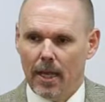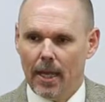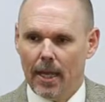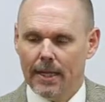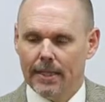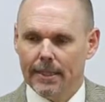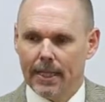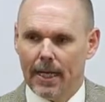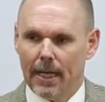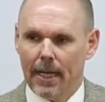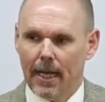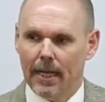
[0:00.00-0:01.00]
And,
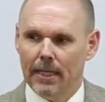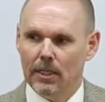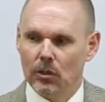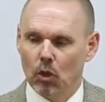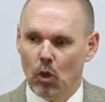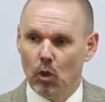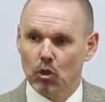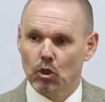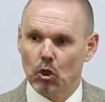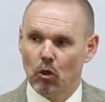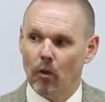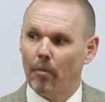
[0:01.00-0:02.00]
uh, and he's
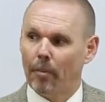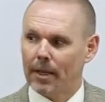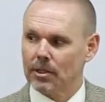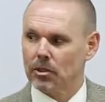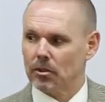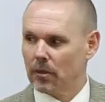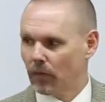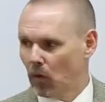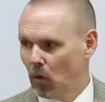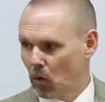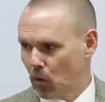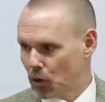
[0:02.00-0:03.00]
also the pastor of a
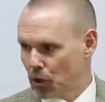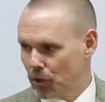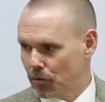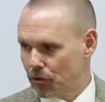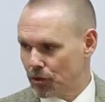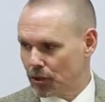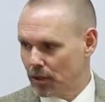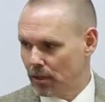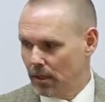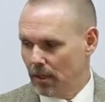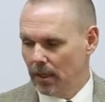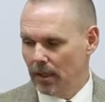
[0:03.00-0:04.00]
local church
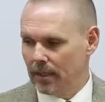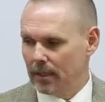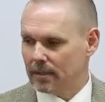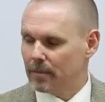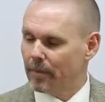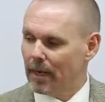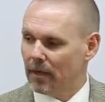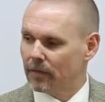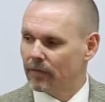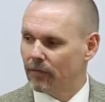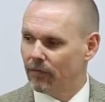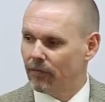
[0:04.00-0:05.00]
he does
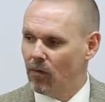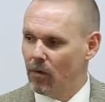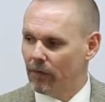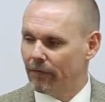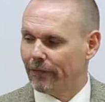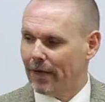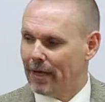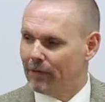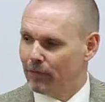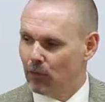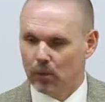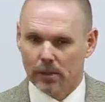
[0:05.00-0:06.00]
about four or
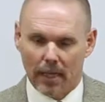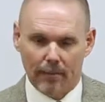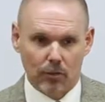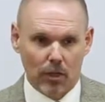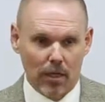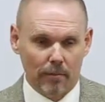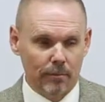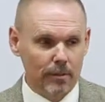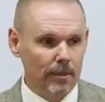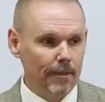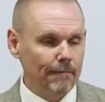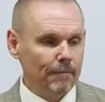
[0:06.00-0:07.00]
five full time jobs.